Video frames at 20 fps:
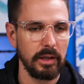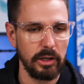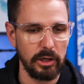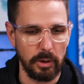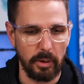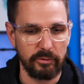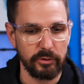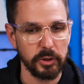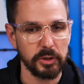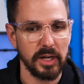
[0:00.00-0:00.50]
you
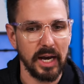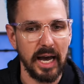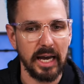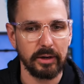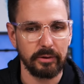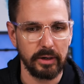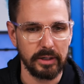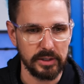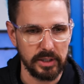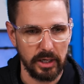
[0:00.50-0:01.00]
know, if you're
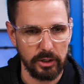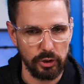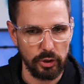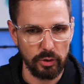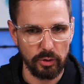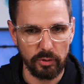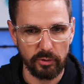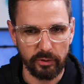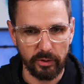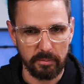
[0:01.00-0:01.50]
Tigris and
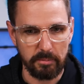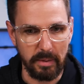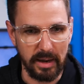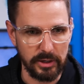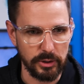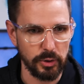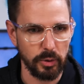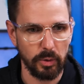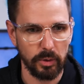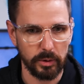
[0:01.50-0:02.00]
you've
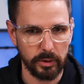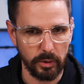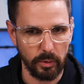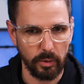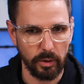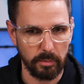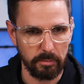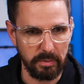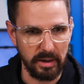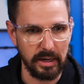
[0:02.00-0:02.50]
mentored
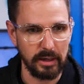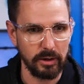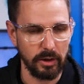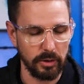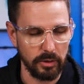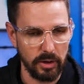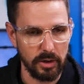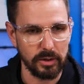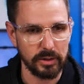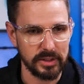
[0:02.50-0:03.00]
or been
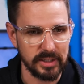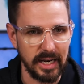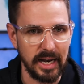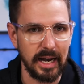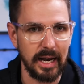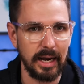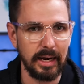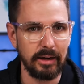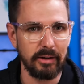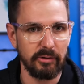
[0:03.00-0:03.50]

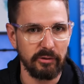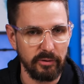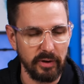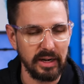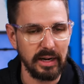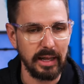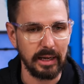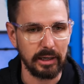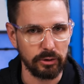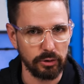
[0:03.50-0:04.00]
alongside
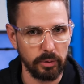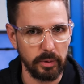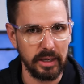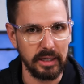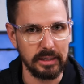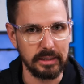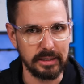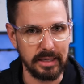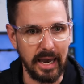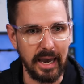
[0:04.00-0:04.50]
Finnick through
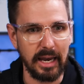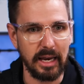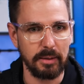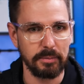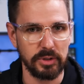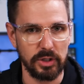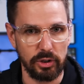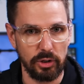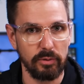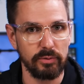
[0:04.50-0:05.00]
his
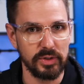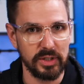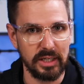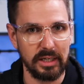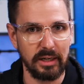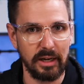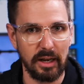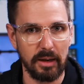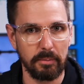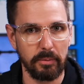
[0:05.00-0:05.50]
games and you've
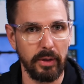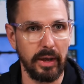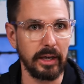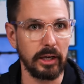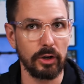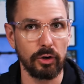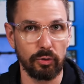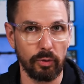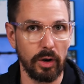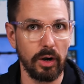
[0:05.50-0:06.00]
seen him
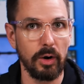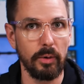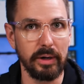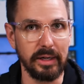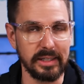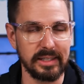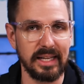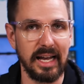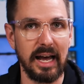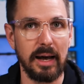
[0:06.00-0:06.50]
like grow
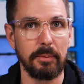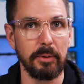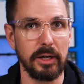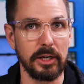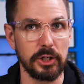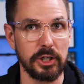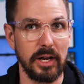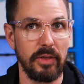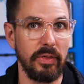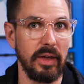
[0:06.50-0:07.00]
and
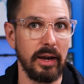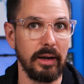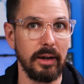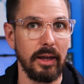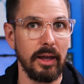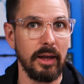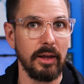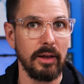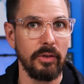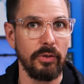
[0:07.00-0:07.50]
establish and then
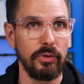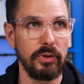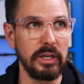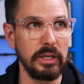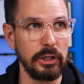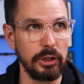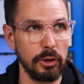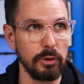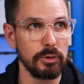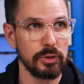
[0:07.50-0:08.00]
the
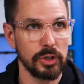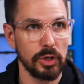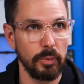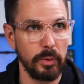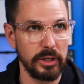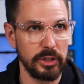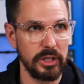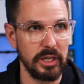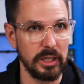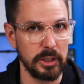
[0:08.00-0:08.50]
use to
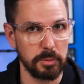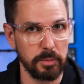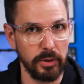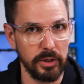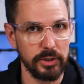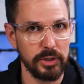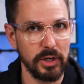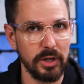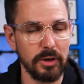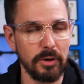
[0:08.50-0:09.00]
which he is
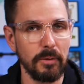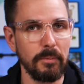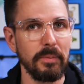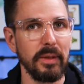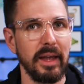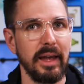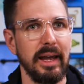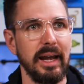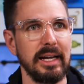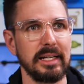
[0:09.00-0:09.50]
put to,
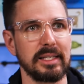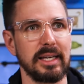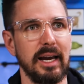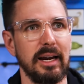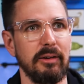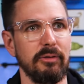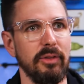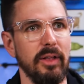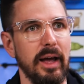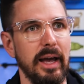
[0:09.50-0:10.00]
it's
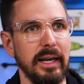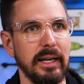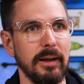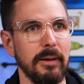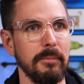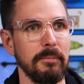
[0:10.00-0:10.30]
kind of like